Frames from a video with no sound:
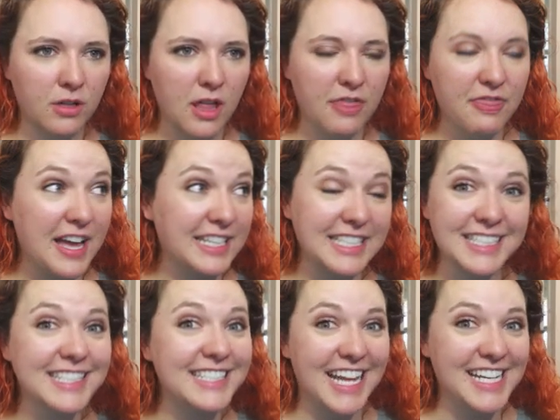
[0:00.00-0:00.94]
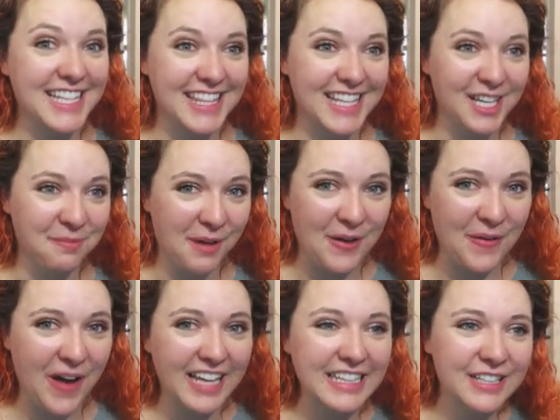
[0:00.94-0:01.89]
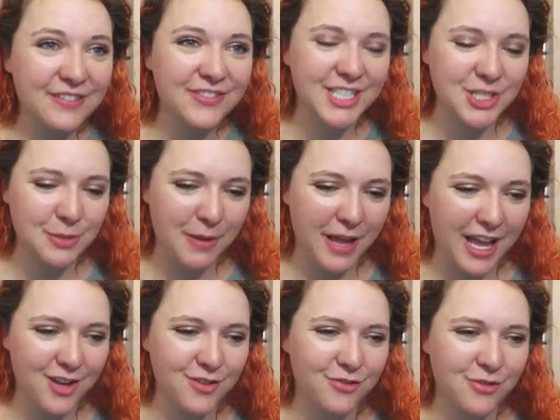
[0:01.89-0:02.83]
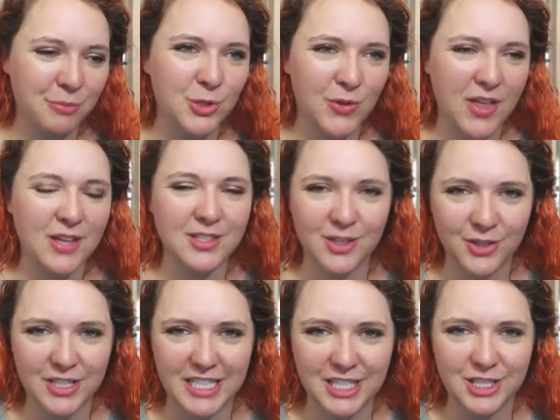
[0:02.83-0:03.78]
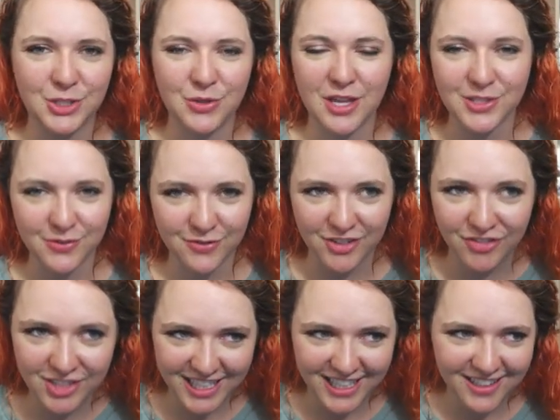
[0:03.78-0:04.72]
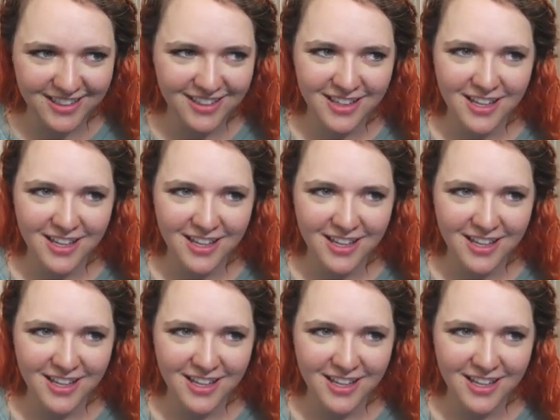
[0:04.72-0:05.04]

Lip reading: That's insane to think about. I lived in Japan from 2013 to 2015,